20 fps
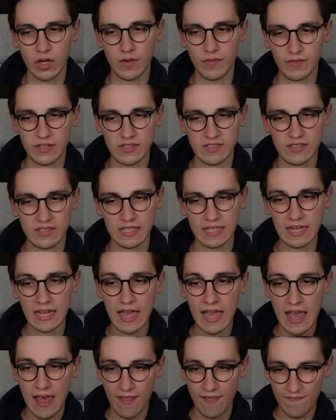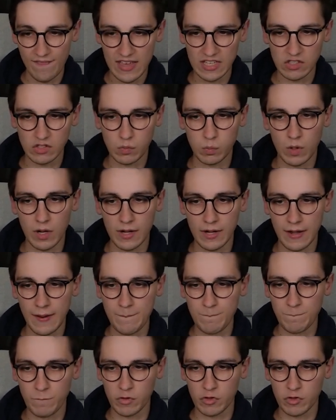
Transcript: obviously this one.